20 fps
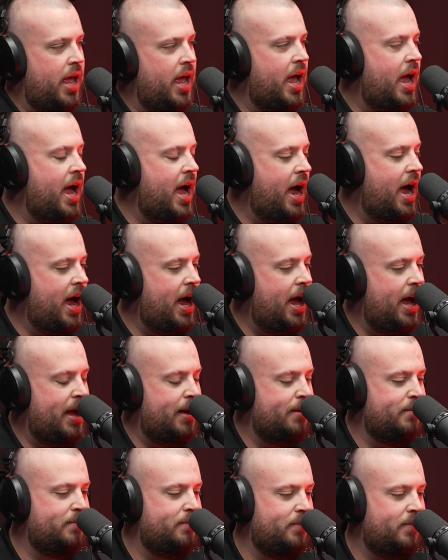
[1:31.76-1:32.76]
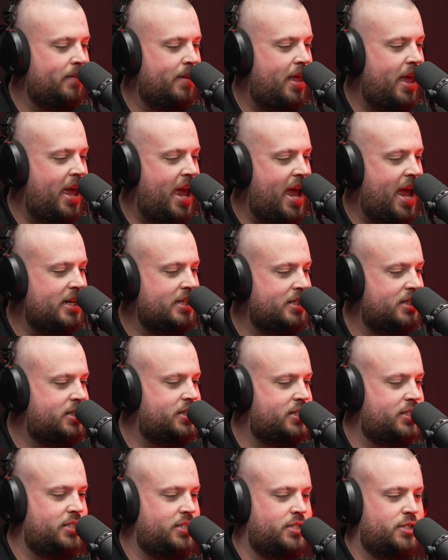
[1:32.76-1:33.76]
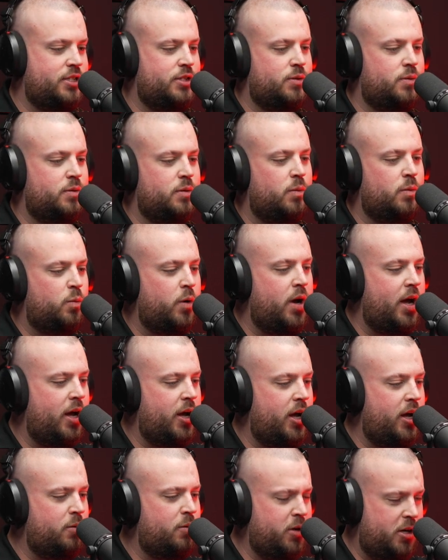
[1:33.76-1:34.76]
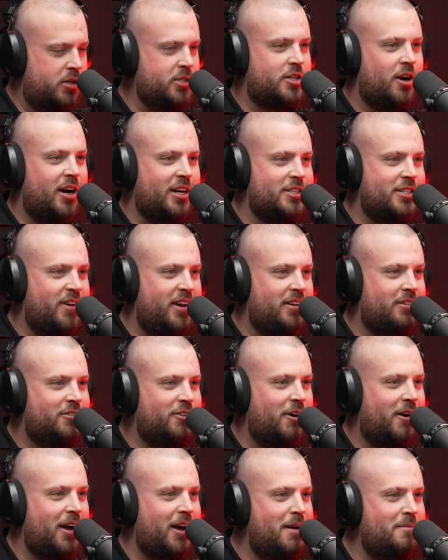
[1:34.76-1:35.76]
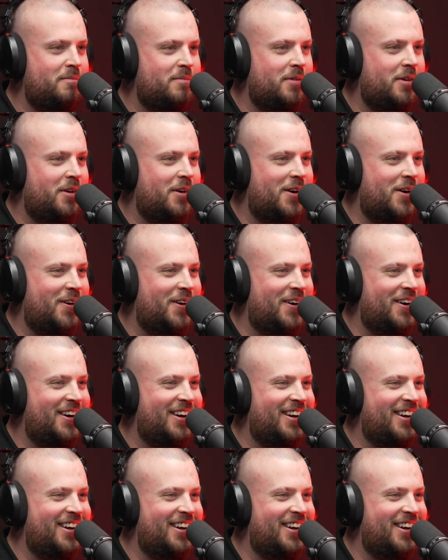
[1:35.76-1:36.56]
And were you a Tigers fan growing up? Or